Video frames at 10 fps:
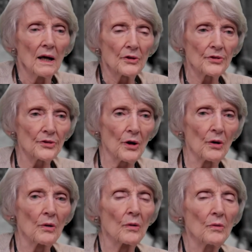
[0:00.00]

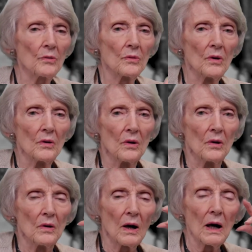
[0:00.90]
So
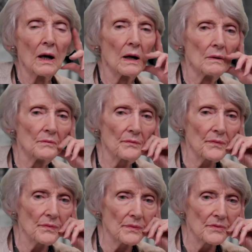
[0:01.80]
um,
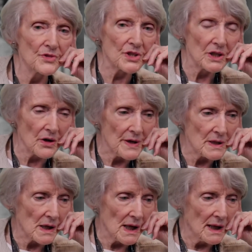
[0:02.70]
Jerry
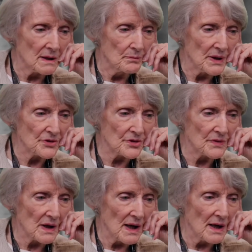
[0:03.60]
got a bunch of
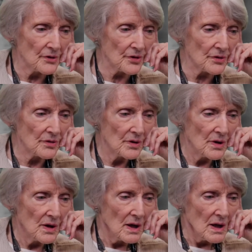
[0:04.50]
guys
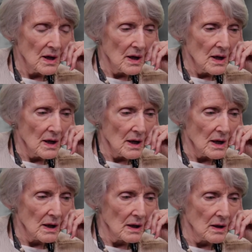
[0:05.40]

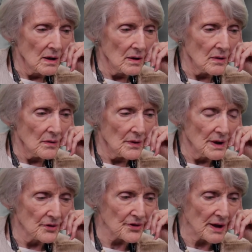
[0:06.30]
uh,
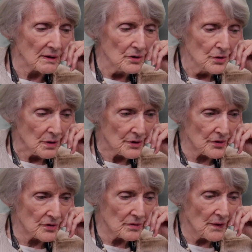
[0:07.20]
in St.
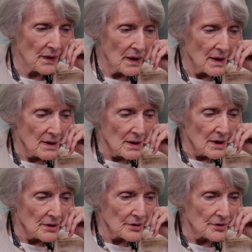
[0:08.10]
Louis
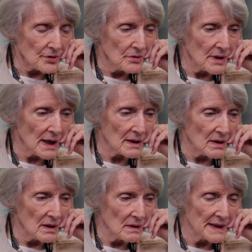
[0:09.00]
to get
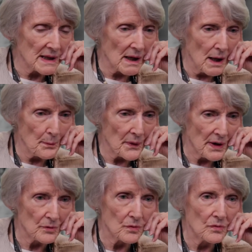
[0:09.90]
a LINC up
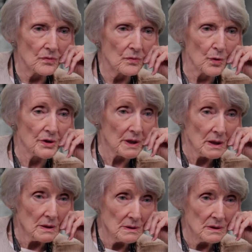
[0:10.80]
and working,